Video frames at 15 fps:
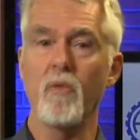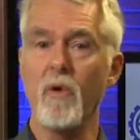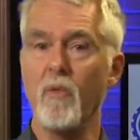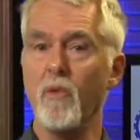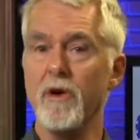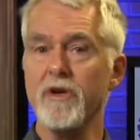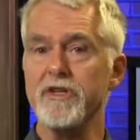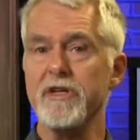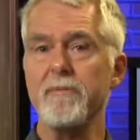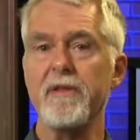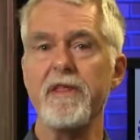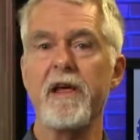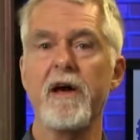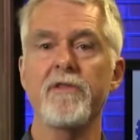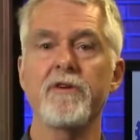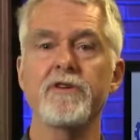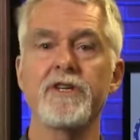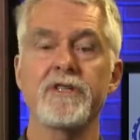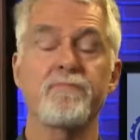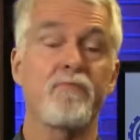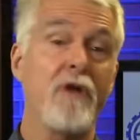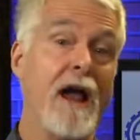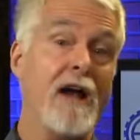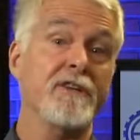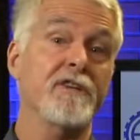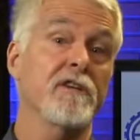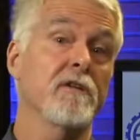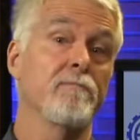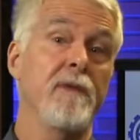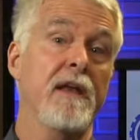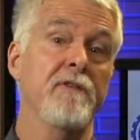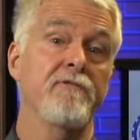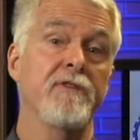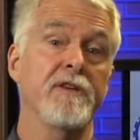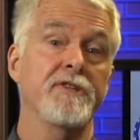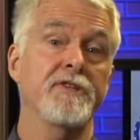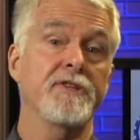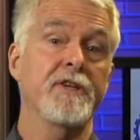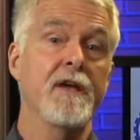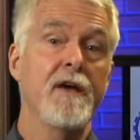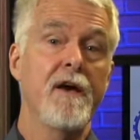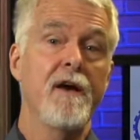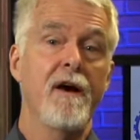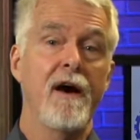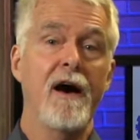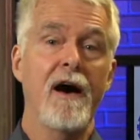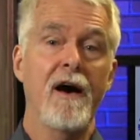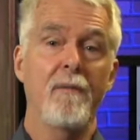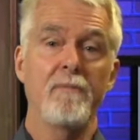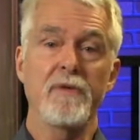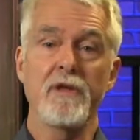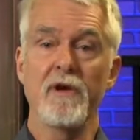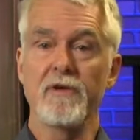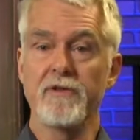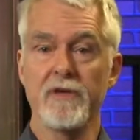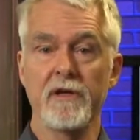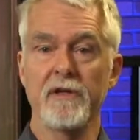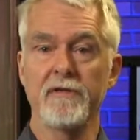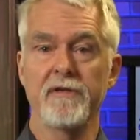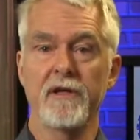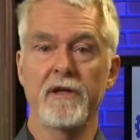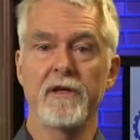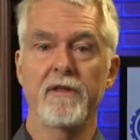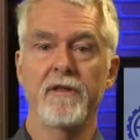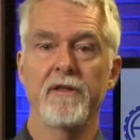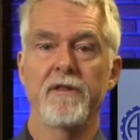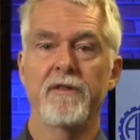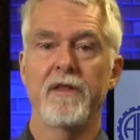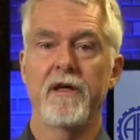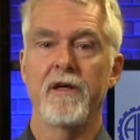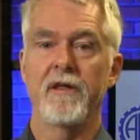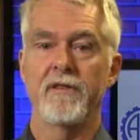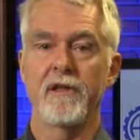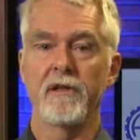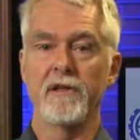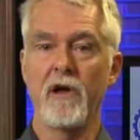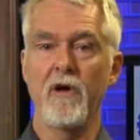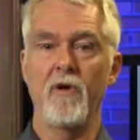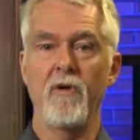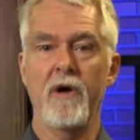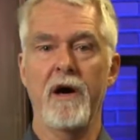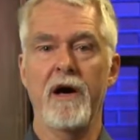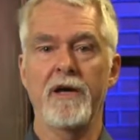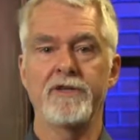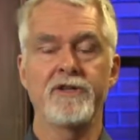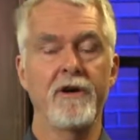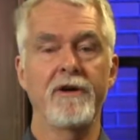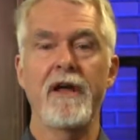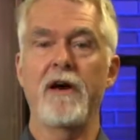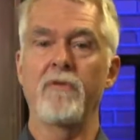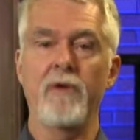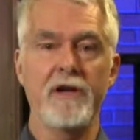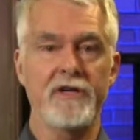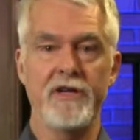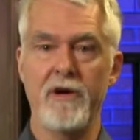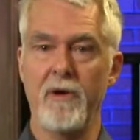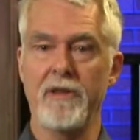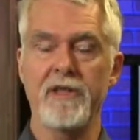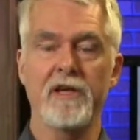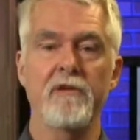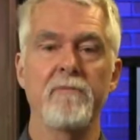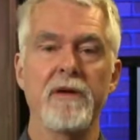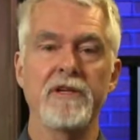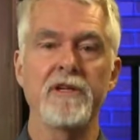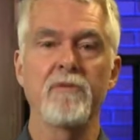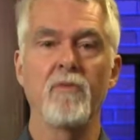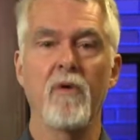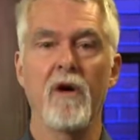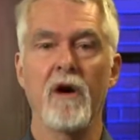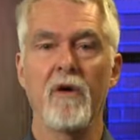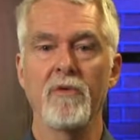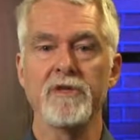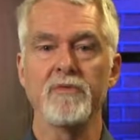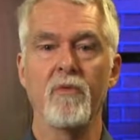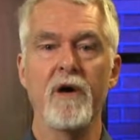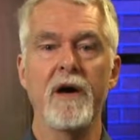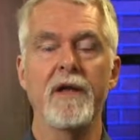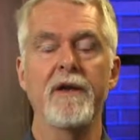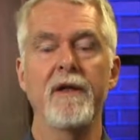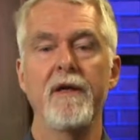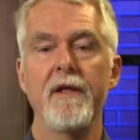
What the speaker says: What are some of the other just practical benefits? You know, the low turn down ratio, I think you mentioned was one.